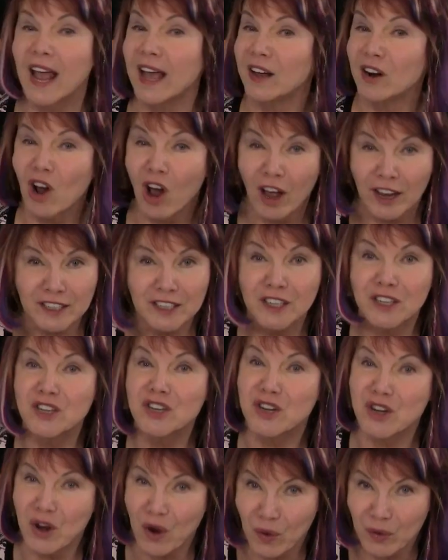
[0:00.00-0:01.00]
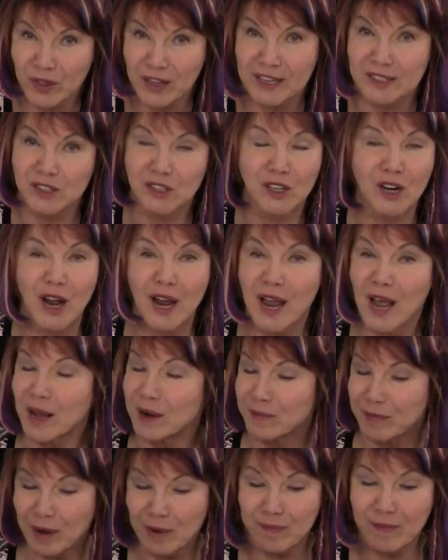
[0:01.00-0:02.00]
and I didn't know this, and I had
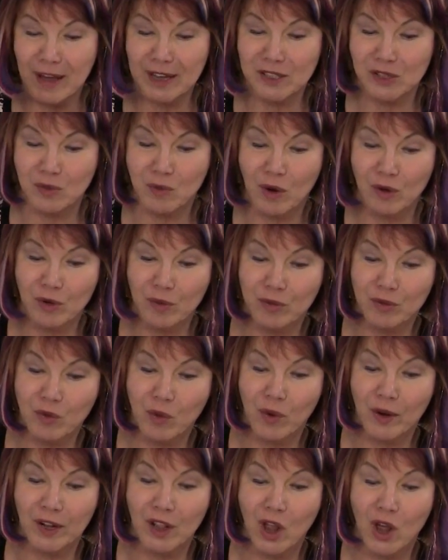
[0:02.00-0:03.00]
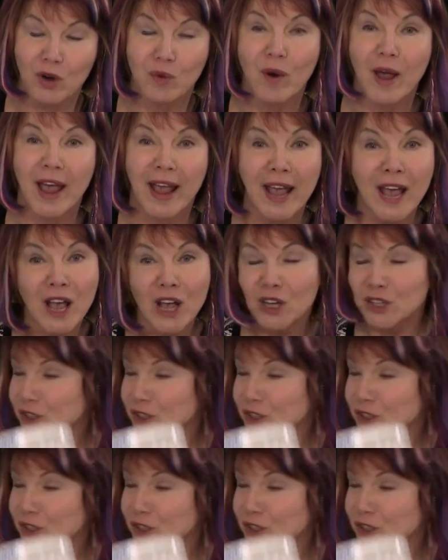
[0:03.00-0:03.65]
a big mess and wound up throwing a lot away.